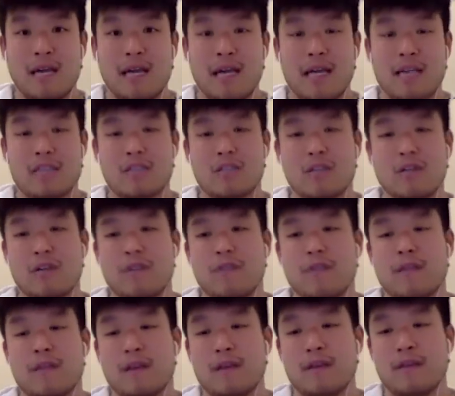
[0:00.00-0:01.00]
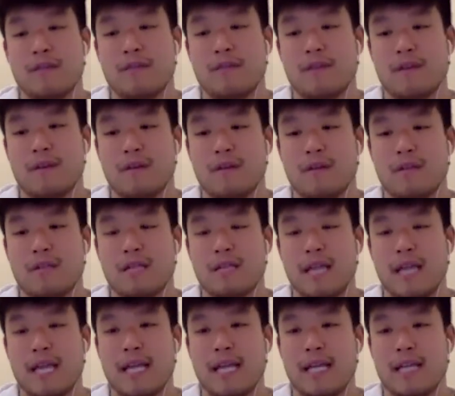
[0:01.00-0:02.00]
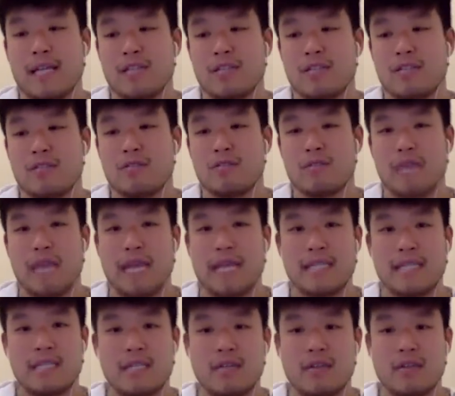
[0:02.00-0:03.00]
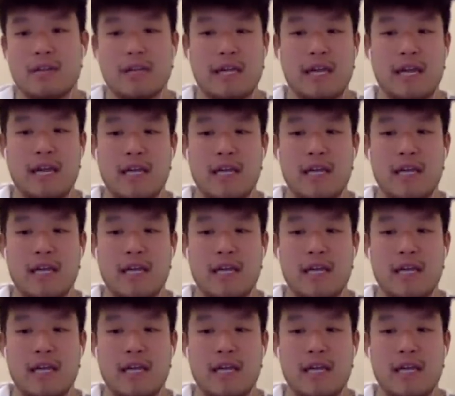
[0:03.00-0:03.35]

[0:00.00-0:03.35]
And so if uh, if oh, the lady is too dainty or